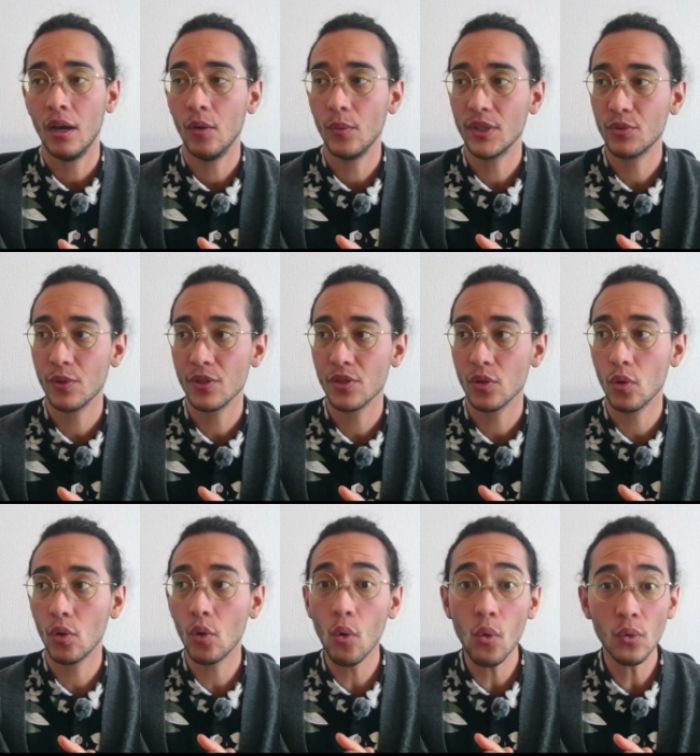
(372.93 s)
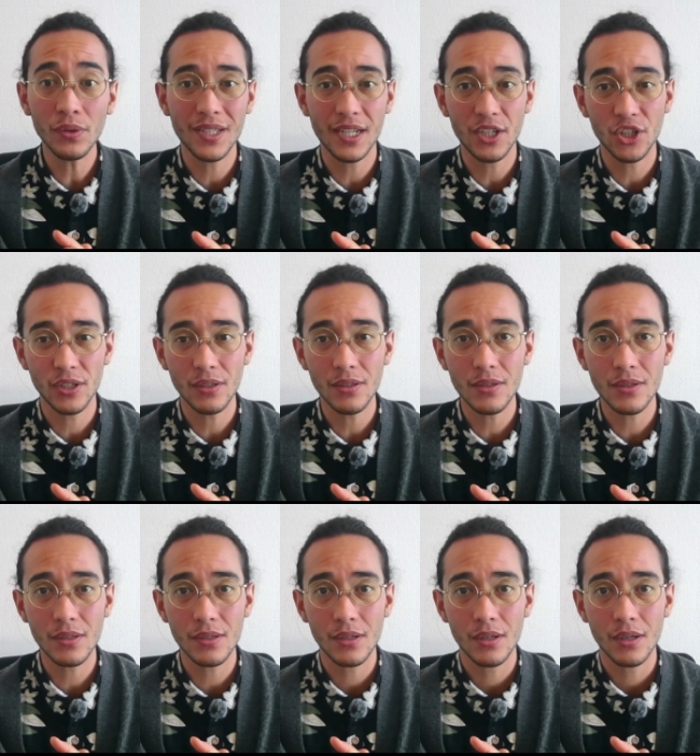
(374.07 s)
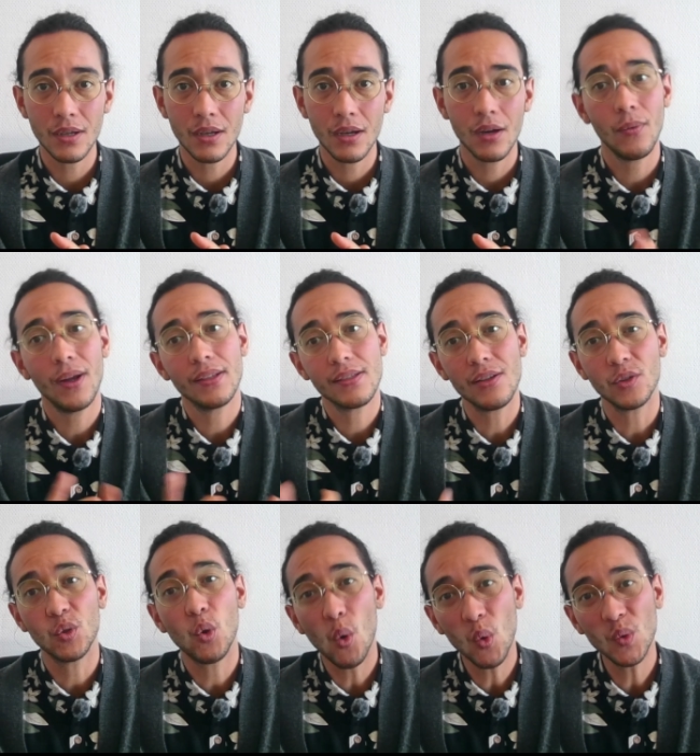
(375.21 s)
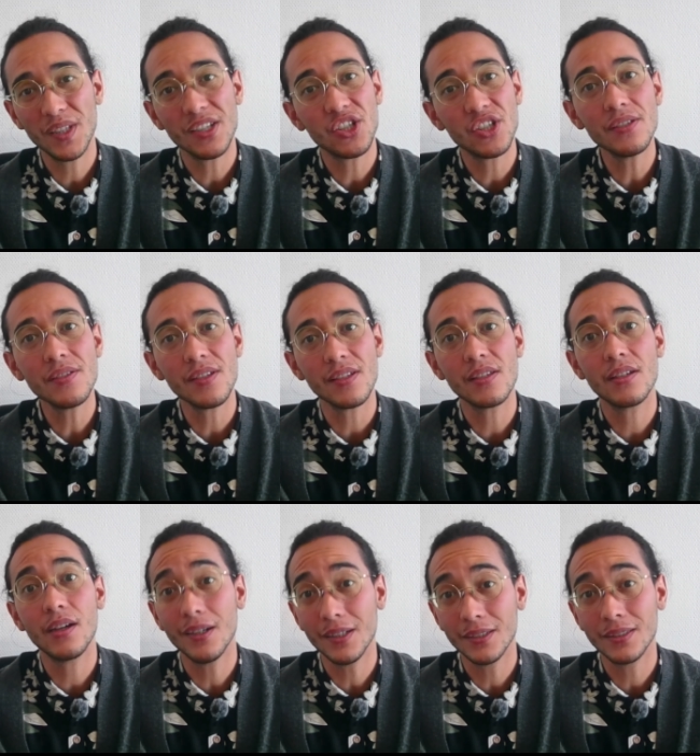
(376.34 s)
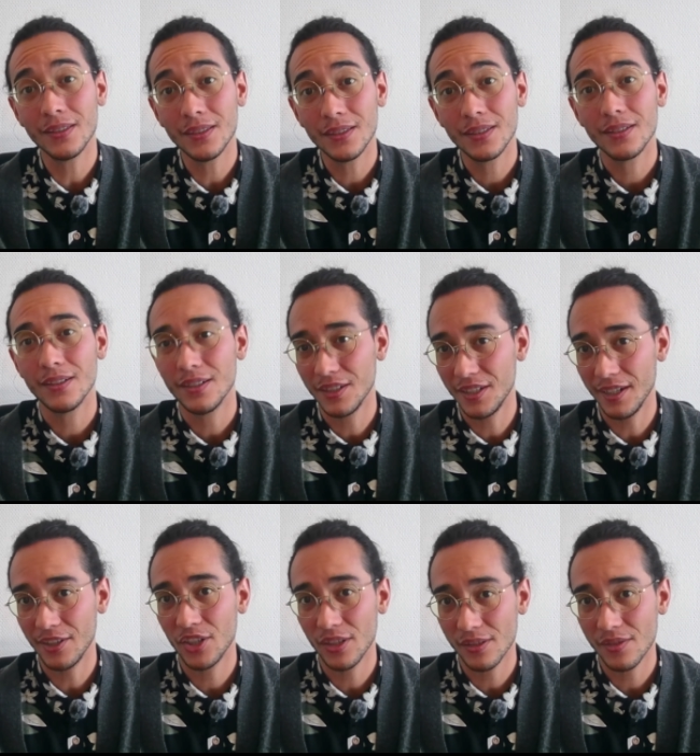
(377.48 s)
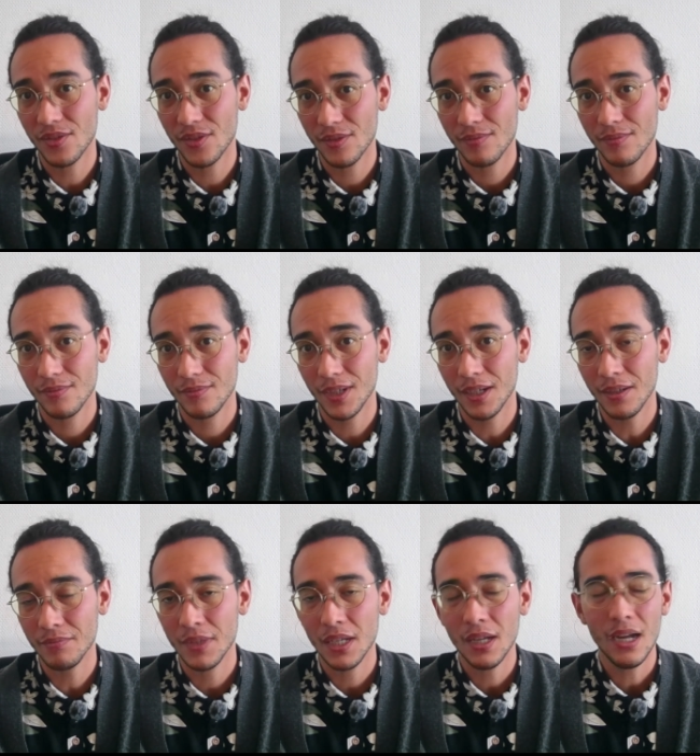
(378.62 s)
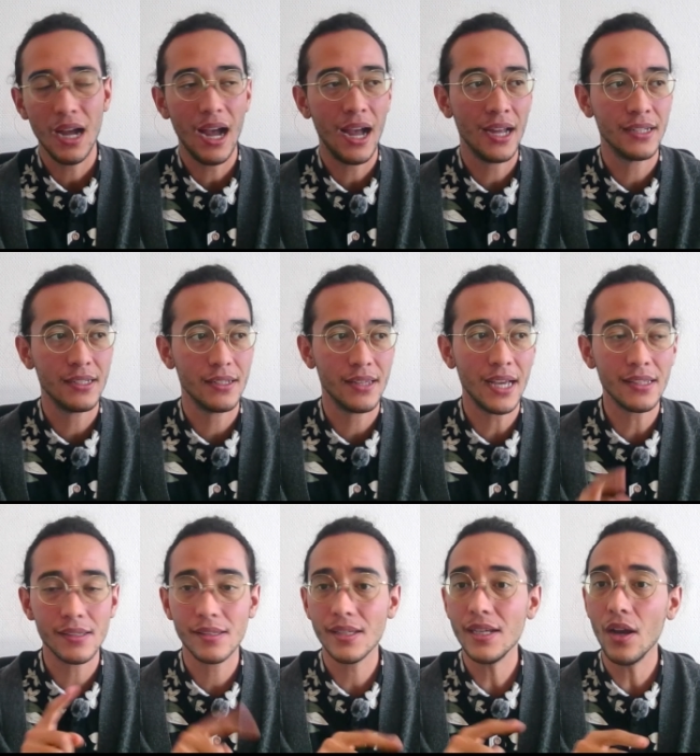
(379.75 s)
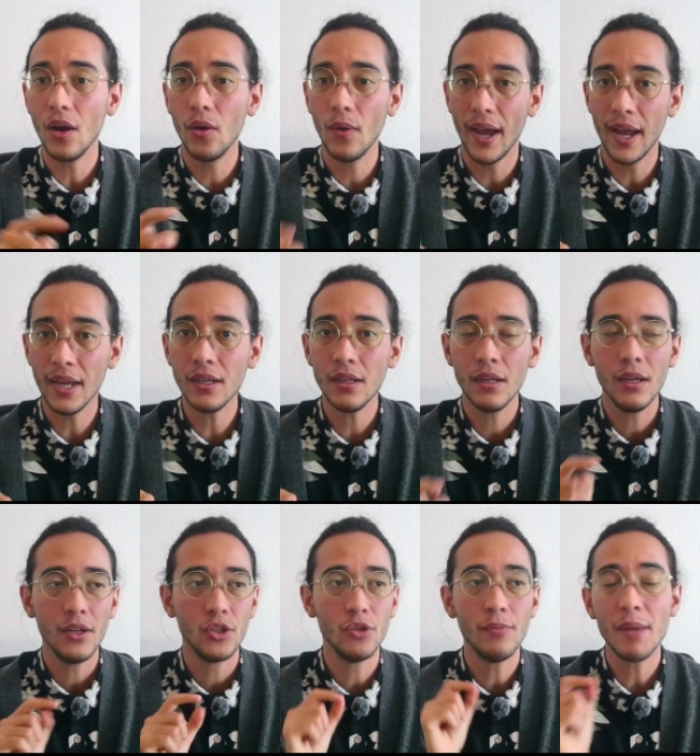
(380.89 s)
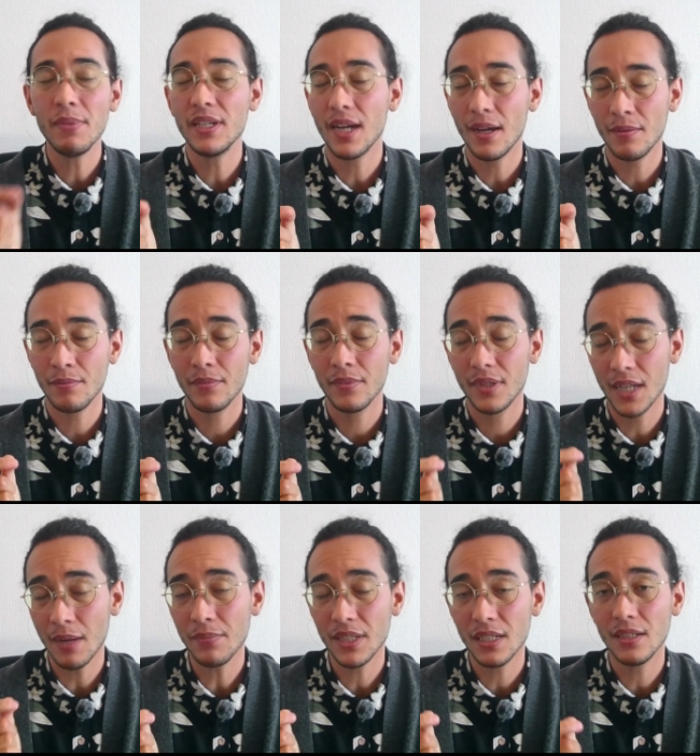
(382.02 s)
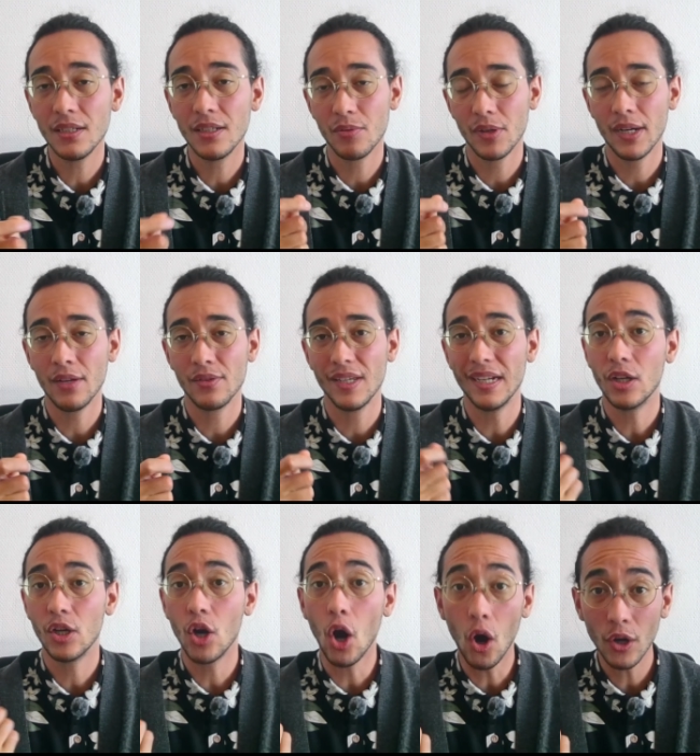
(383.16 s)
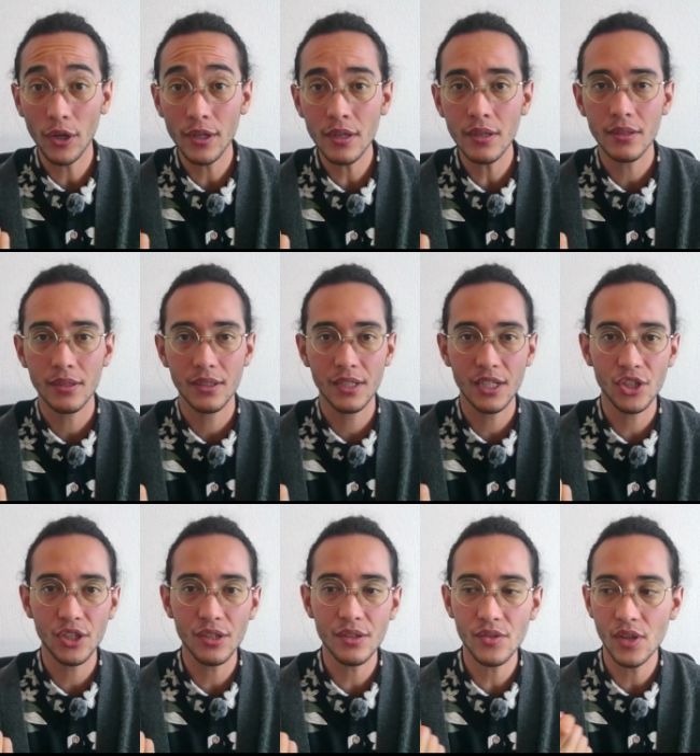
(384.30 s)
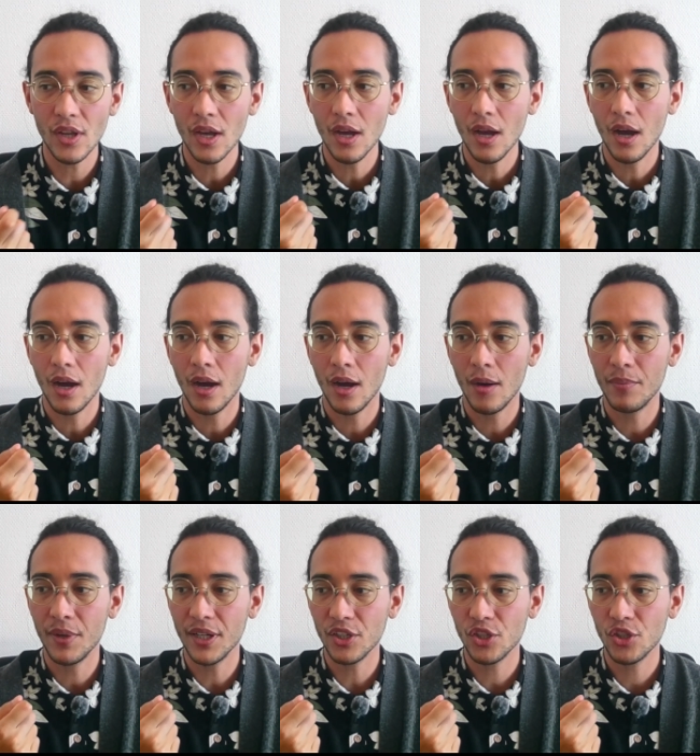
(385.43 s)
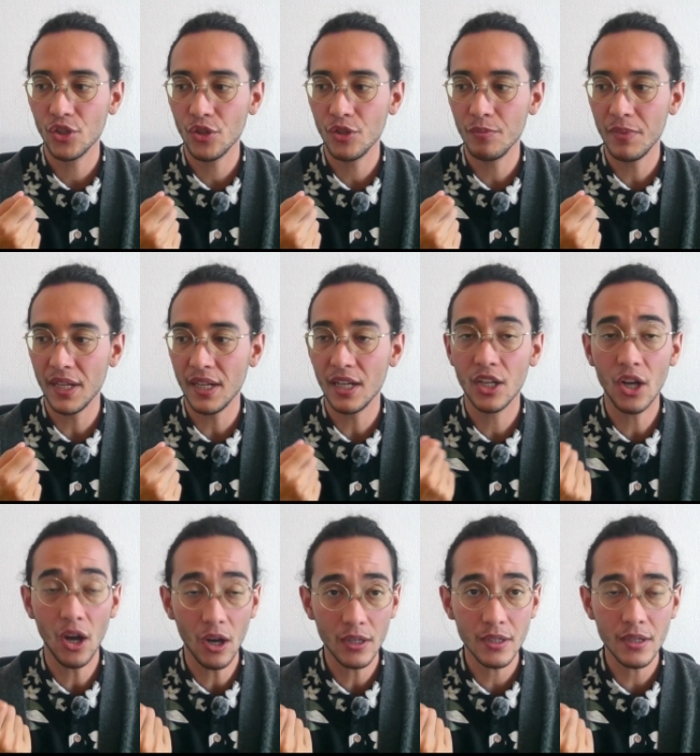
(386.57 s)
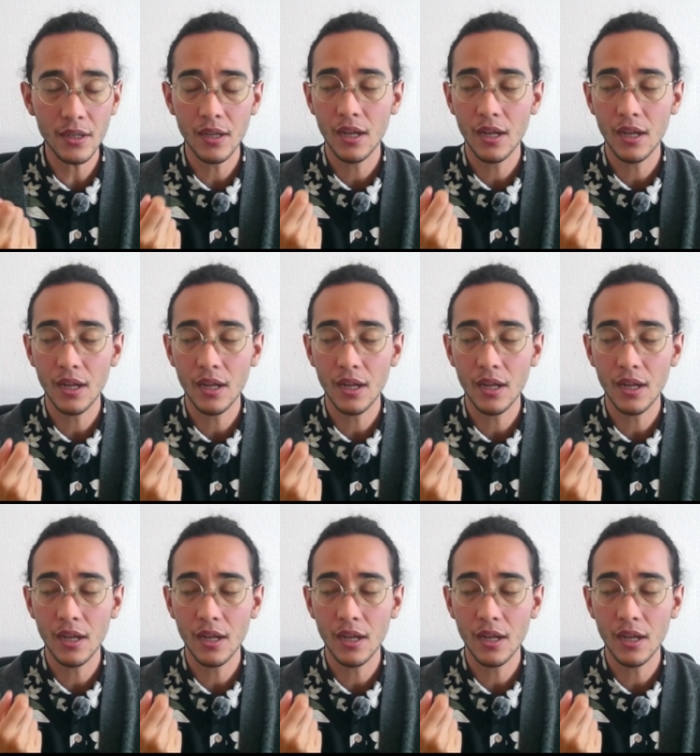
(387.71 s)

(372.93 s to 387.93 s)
which was conditions. Well, it's not conditions, it's conditions. Yeah. And that con, you may be tempted to pronounce it conditions, but it should be con,